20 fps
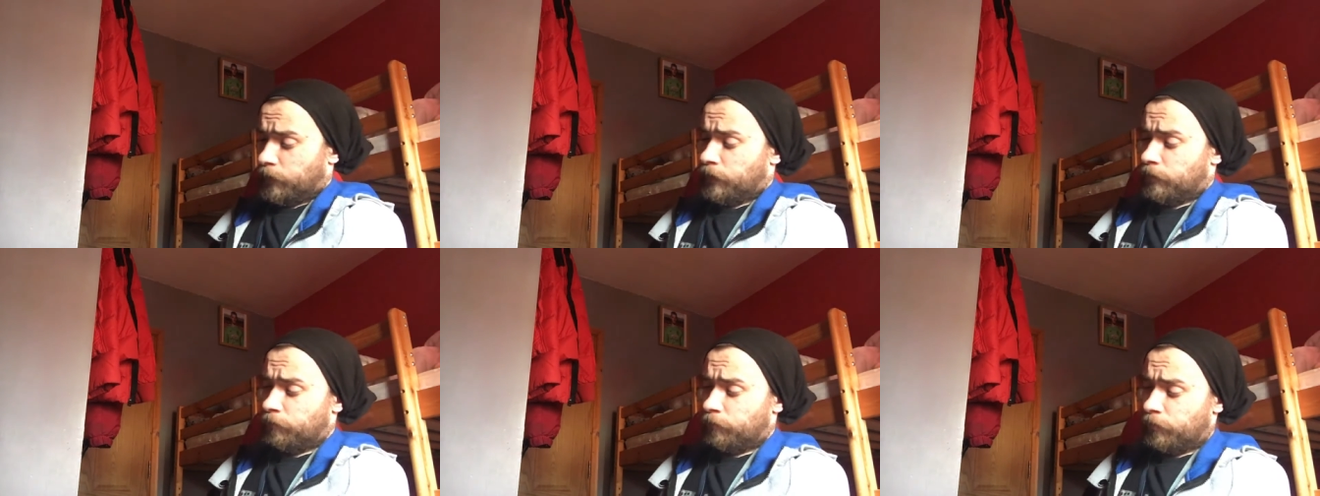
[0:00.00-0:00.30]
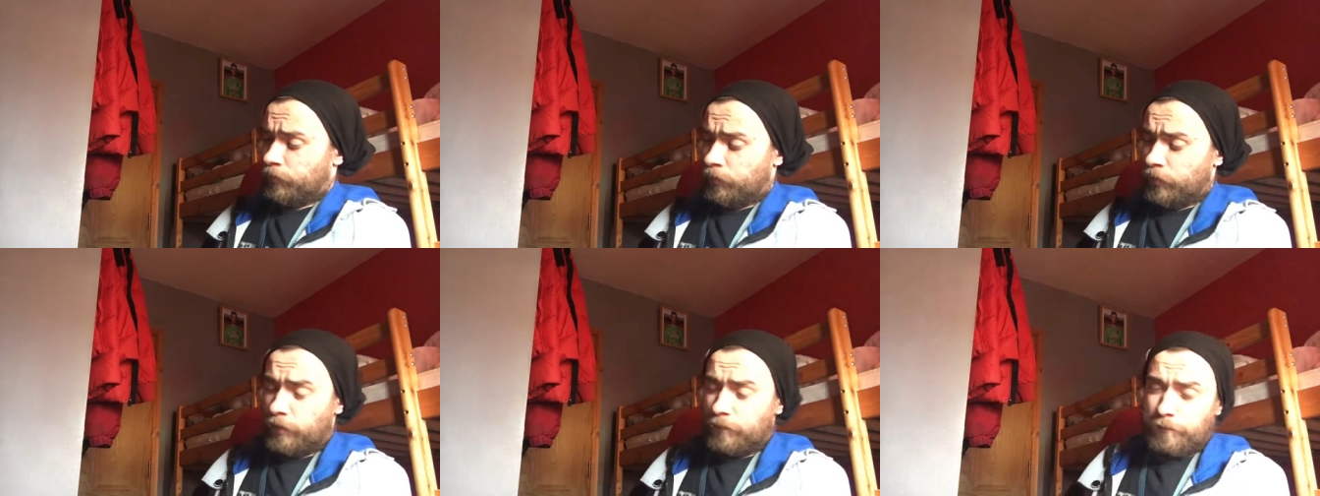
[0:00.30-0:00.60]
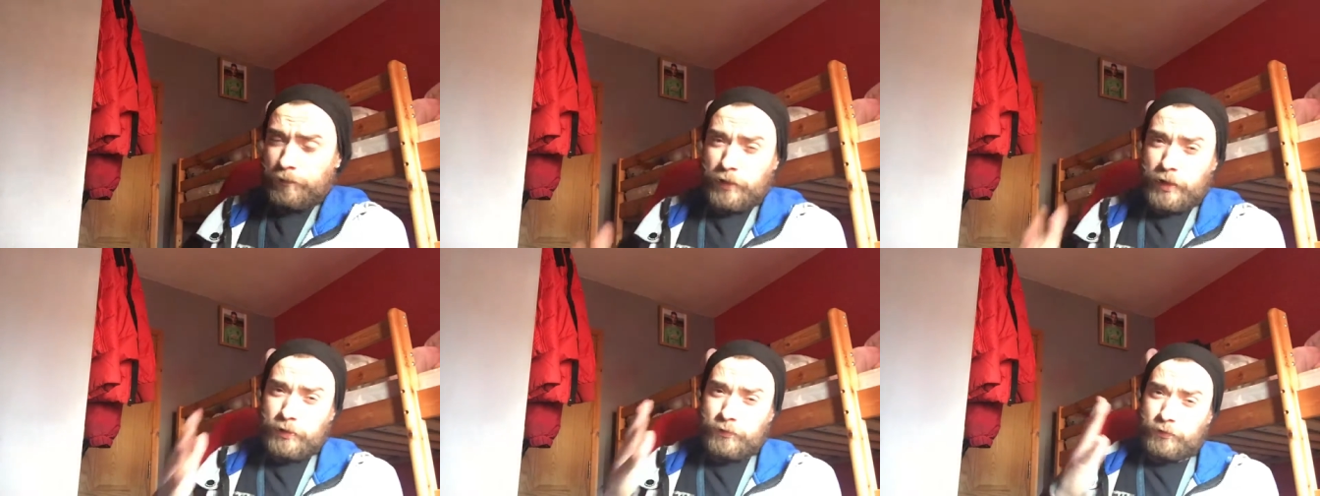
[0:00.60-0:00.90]
The
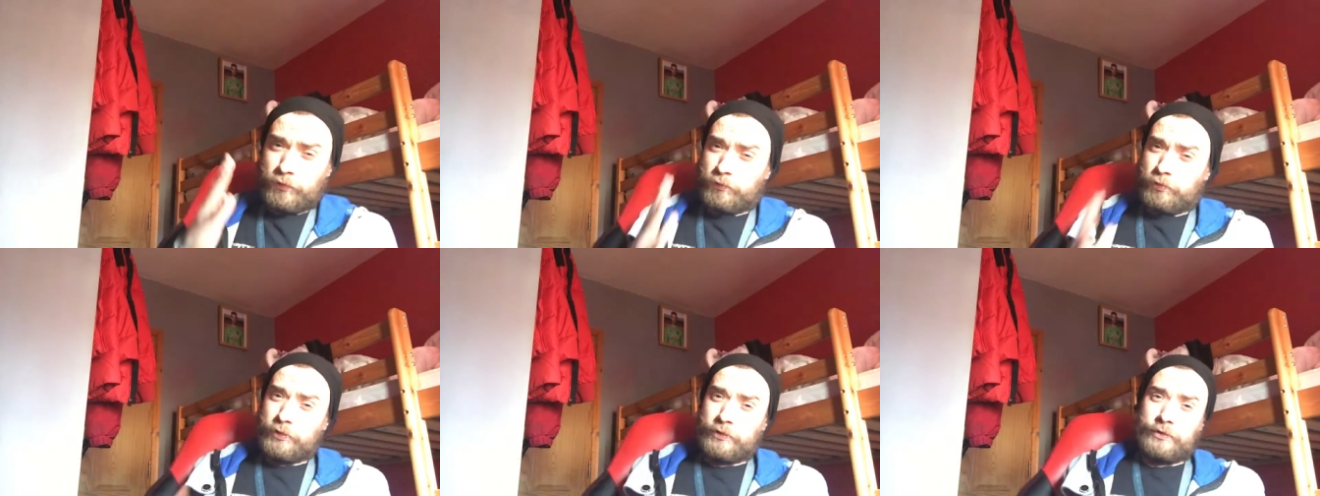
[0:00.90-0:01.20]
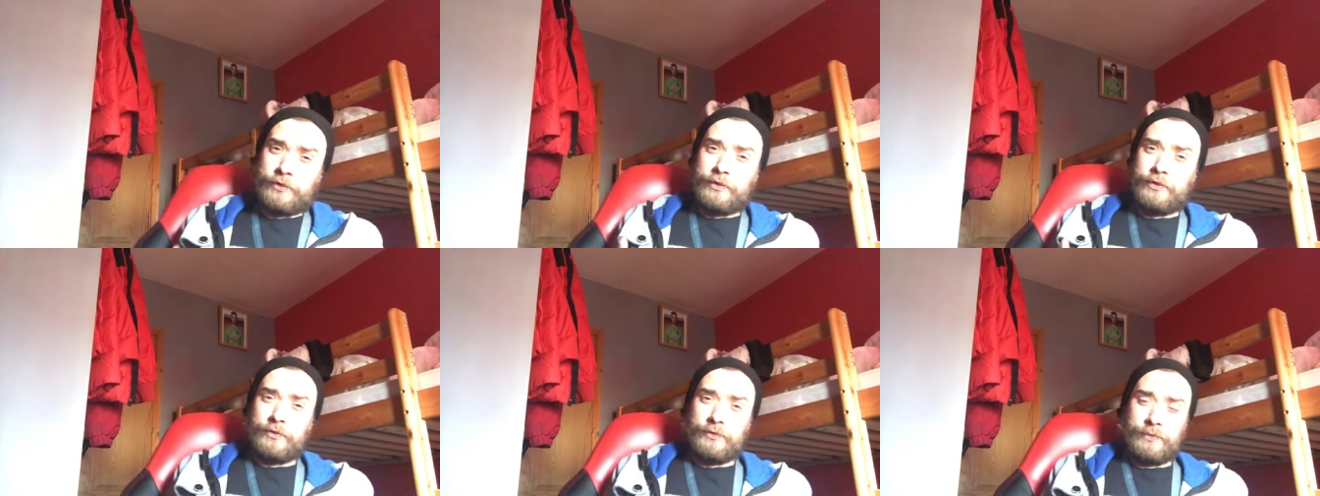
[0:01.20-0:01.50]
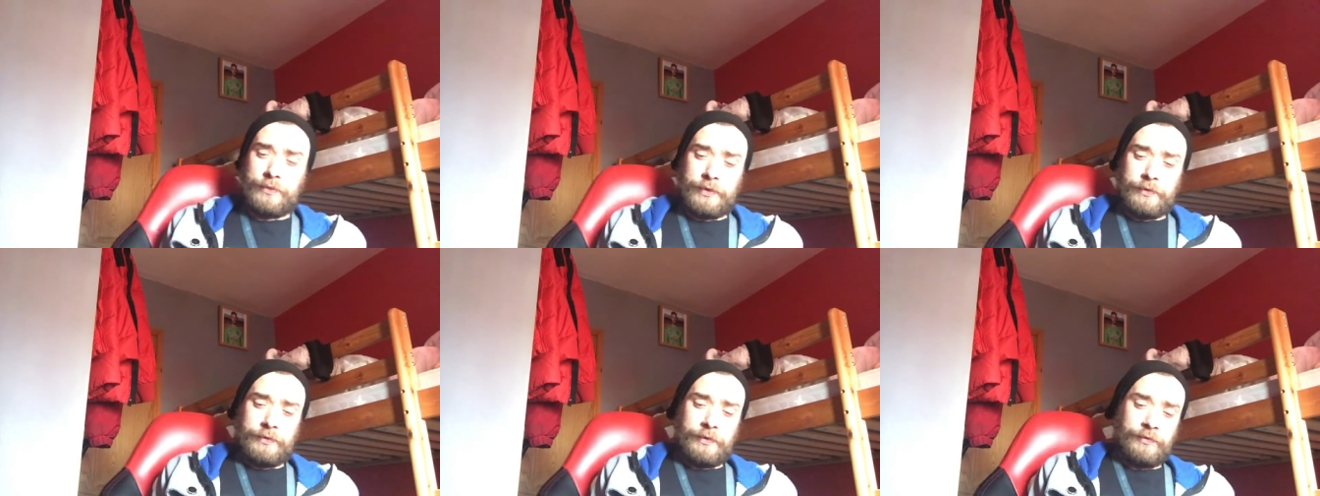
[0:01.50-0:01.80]
return flight is a question
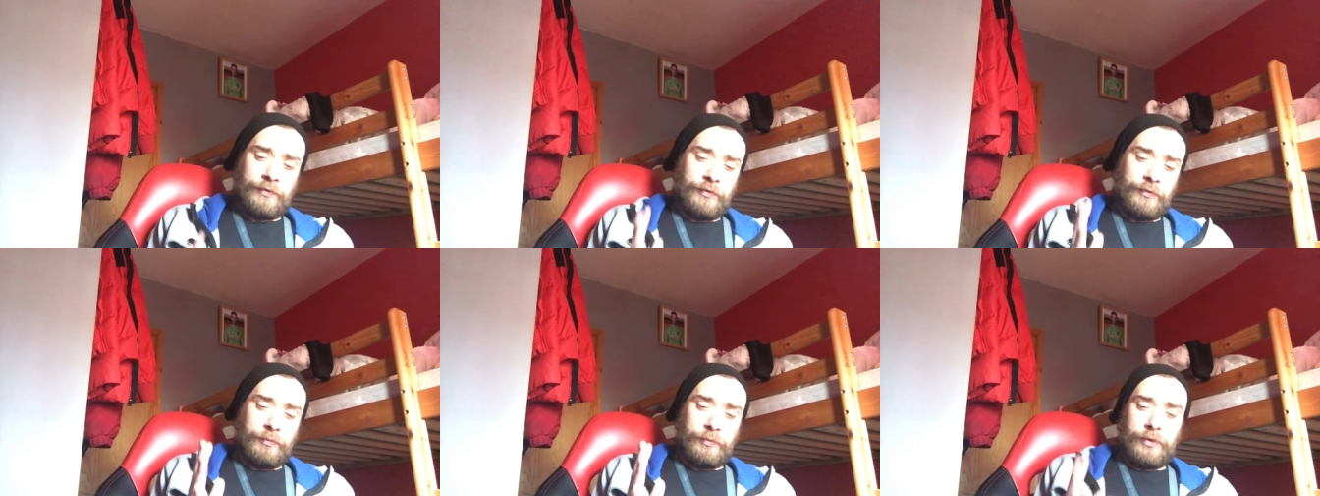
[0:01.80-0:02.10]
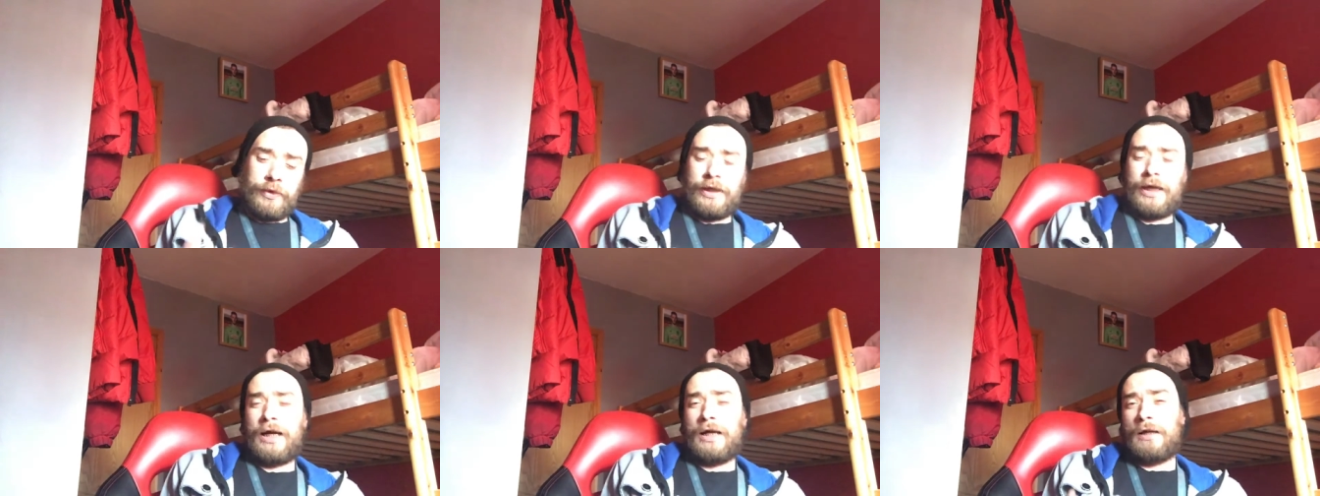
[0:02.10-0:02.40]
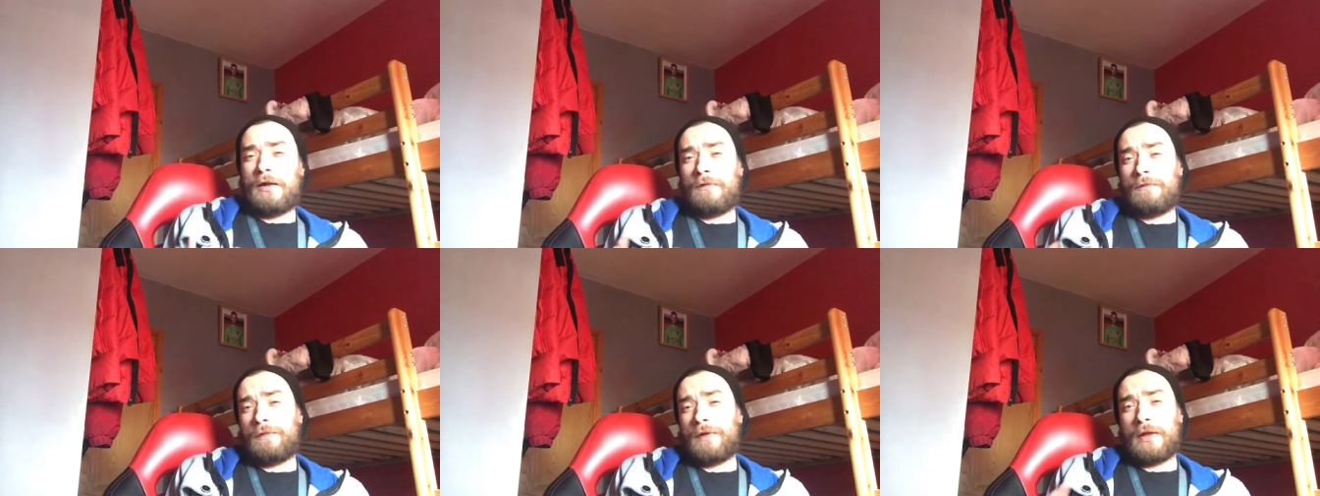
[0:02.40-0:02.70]
as well. This is the one that I
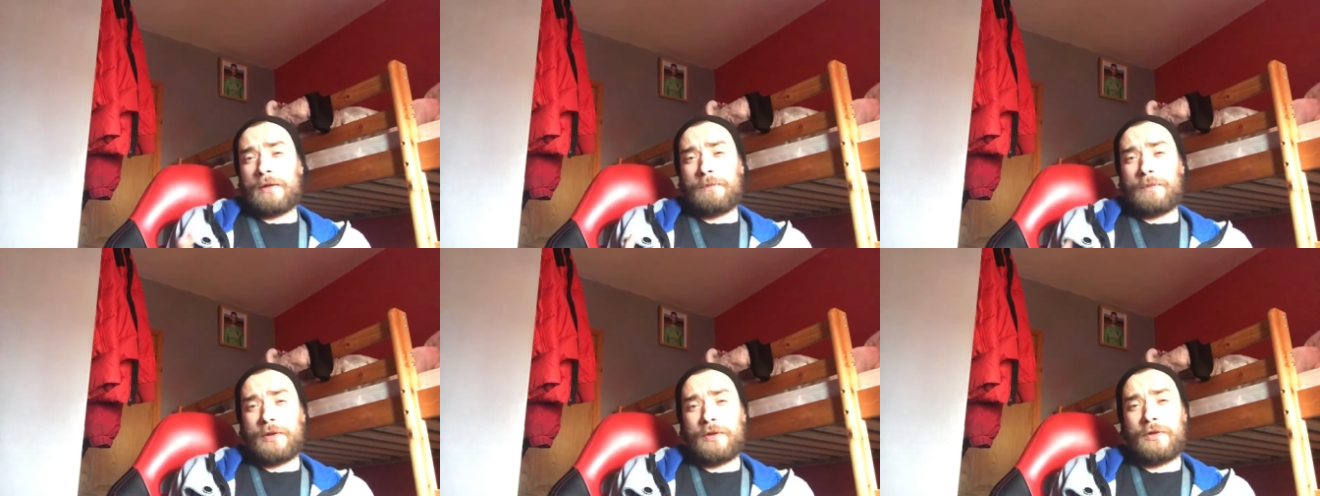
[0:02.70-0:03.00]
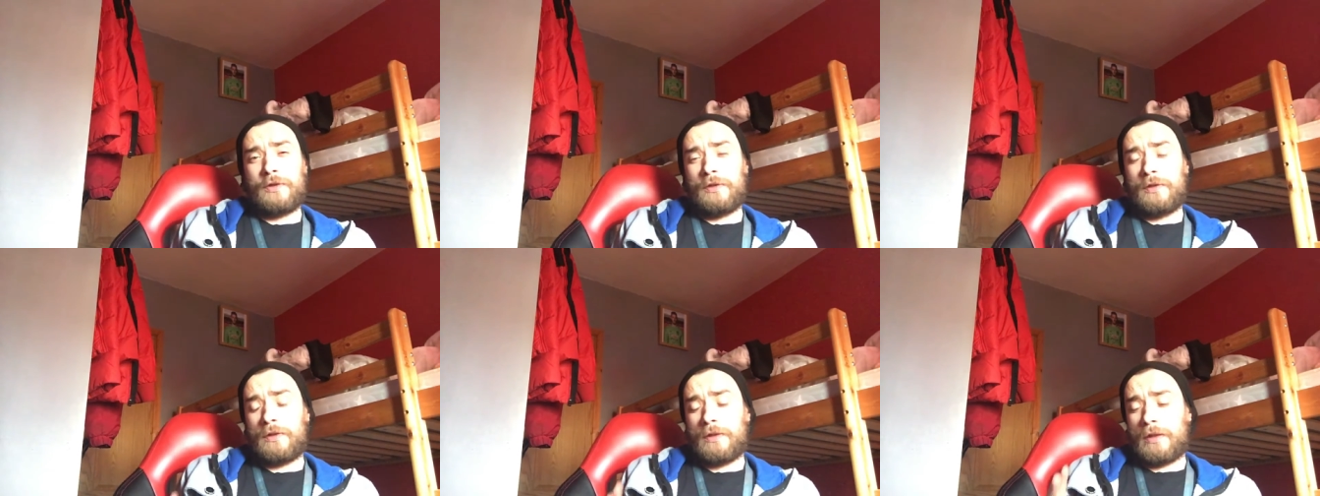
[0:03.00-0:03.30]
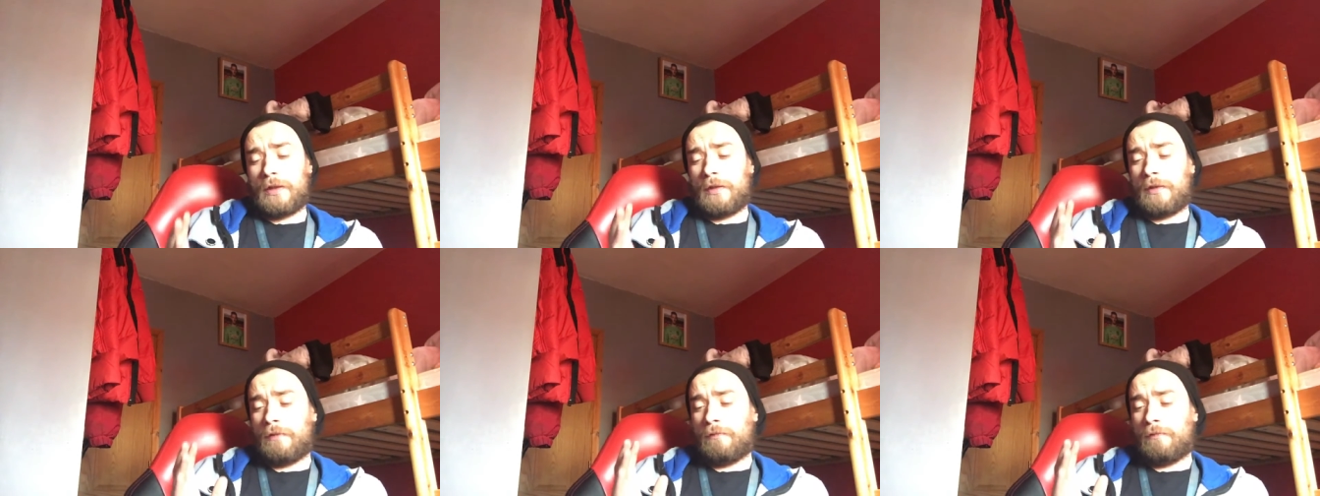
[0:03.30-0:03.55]
don't think I mentioned.